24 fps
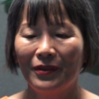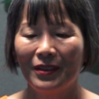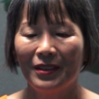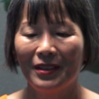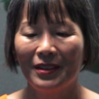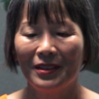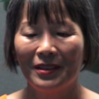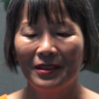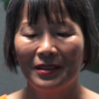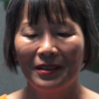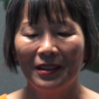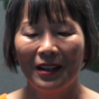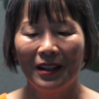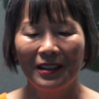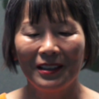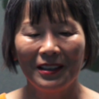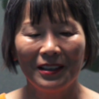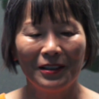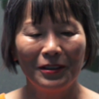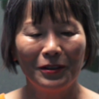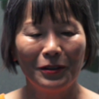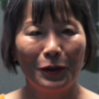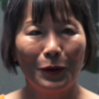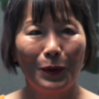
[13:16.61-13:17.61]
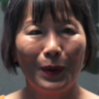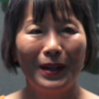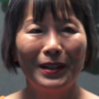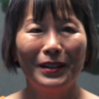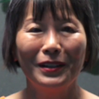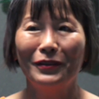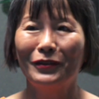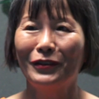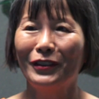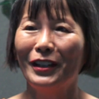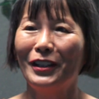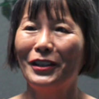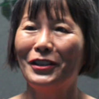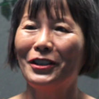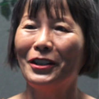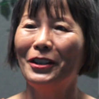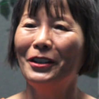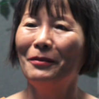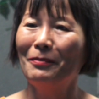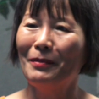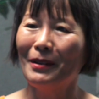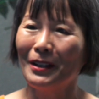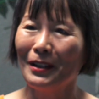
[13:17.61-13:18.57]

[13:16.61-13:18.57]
is not into grade inflation,